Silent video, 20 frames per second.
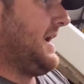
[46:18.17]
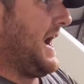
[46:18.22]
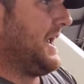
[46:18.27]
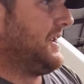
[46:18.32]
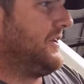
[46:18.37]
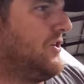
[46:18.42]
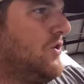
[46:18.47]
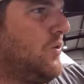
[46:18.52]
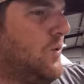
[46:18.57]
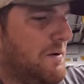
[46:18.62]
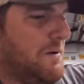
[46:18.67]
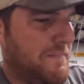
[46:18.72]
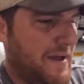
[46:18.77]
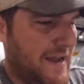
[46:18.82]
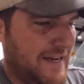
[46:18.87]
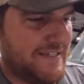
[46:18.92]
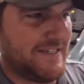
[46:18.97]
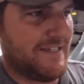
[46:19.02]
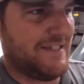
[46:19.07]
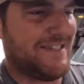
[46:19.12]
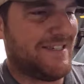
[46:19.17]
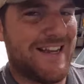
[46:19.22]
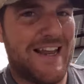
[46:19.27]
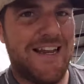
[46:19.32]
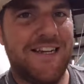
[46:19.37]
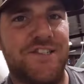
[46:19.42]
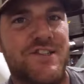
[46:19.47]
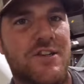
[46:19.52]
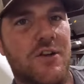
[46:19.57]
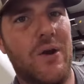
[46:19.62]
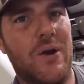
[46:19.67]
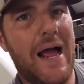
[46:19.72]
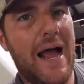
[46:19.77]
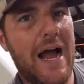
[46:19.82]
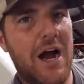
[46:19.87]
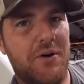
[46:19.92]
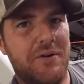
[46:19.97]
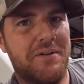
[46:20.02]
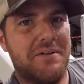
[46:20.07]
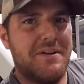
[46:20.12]
I don't know what makes this thing so
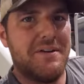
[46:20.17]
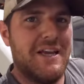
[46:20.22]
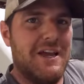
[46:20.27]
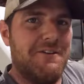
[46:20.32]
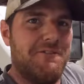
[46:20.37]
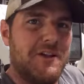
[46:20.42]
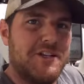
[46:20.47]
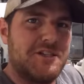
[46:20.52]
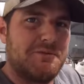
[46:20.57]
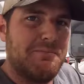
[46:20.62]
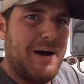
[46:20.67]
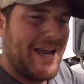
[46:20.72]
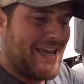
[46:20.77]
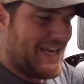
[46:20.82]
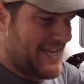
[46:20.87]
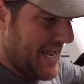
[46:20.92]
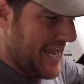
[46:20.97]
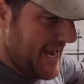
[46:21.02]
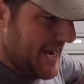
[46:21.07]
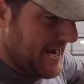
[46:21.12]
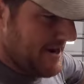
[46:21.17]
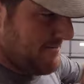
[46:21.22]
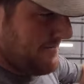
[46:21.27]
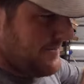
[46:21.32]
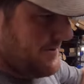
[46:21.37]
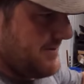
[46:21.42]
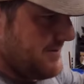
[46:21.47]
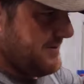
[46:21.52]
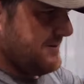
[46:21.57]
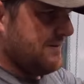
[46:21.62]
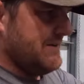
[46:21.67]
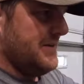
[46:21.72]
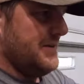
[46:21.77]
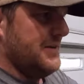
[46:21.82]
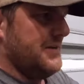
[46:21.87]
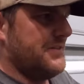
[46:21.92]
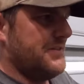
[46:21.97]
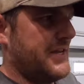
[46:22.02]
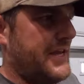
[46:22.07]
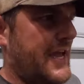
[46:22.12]
loud. If it's my cam,
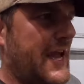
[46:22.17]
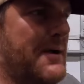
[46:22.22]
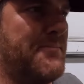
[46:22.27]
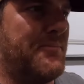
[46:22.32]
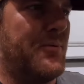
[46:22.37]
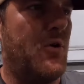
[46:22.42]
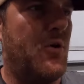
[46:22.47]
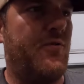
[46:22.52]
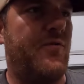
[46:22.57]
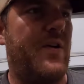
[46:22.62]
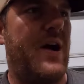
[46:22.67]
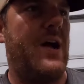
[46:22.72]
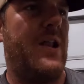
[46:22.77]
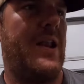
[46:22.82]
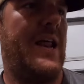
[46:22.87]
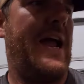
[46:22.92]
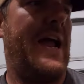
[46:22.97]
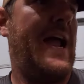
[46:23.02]
the cam profile